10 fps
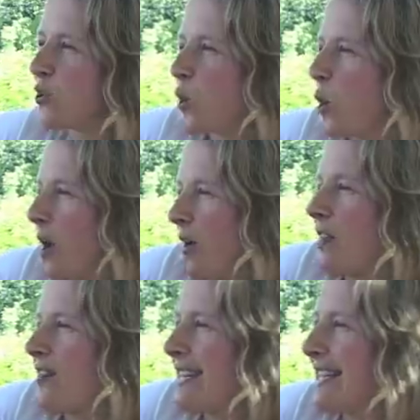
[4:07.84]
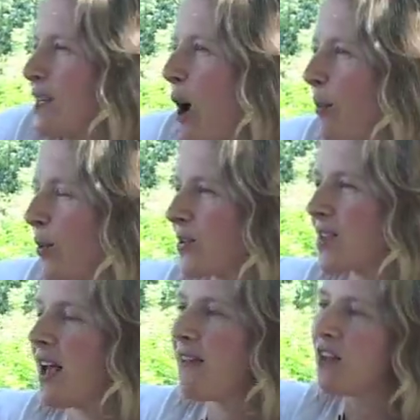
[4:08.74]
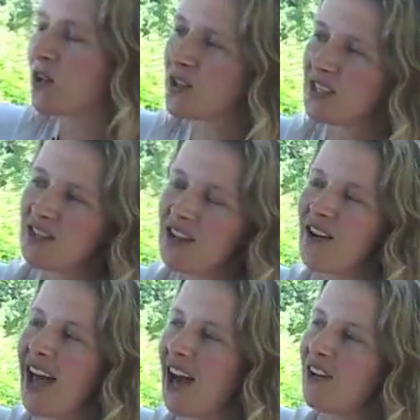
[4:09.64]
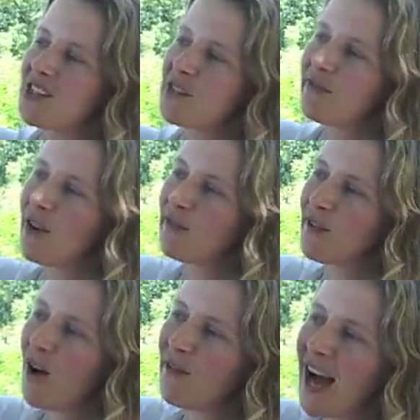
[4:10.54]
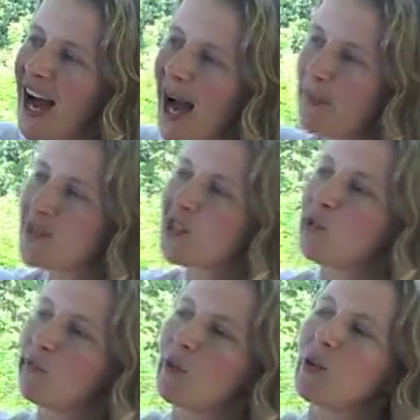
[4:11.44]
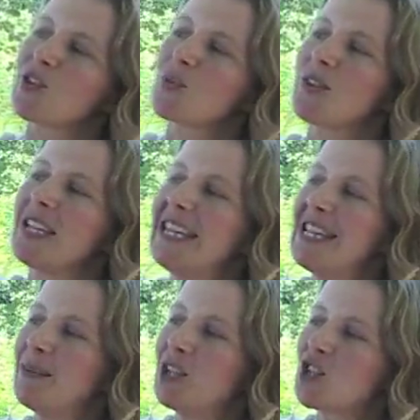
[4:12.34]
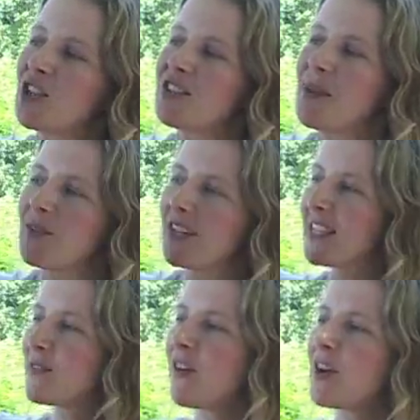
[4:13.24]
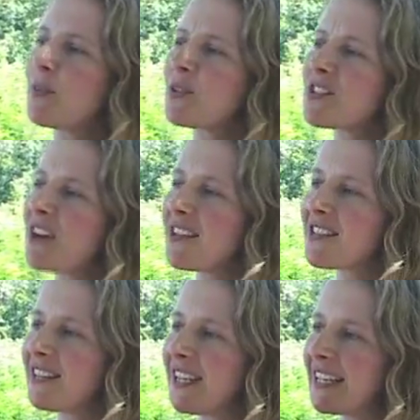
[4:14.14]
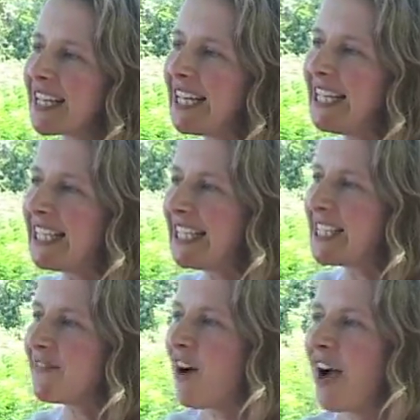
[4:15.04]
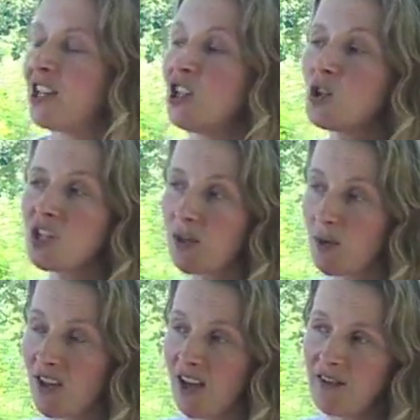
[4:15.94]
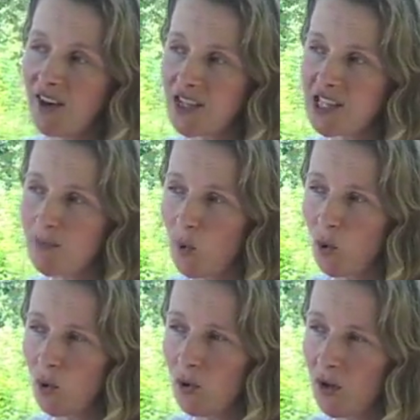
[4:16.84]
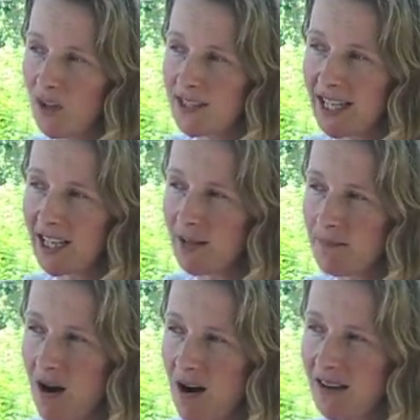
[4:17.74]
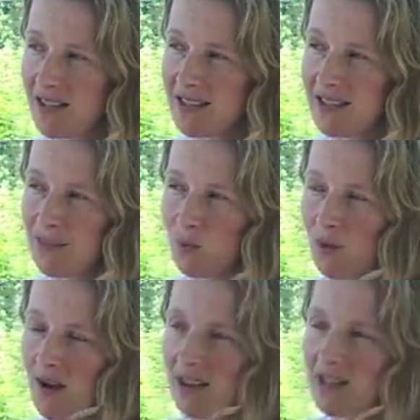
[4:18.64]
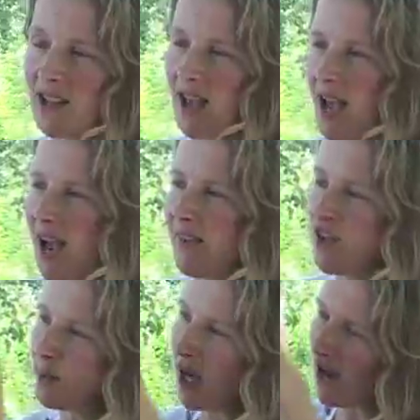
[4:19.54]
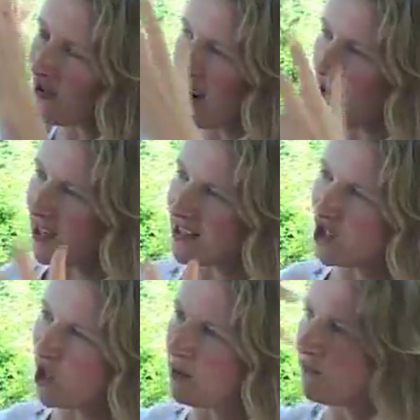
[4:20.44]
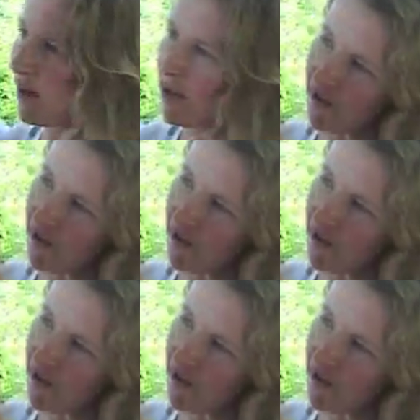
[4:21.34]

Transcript: or Goya are great examples, then you'll see that there are areas of absolute focus within the image, that something is very precisely and clearly defined, usually with very small, delicate marks, small marks. And then there'll be other areas that could be very,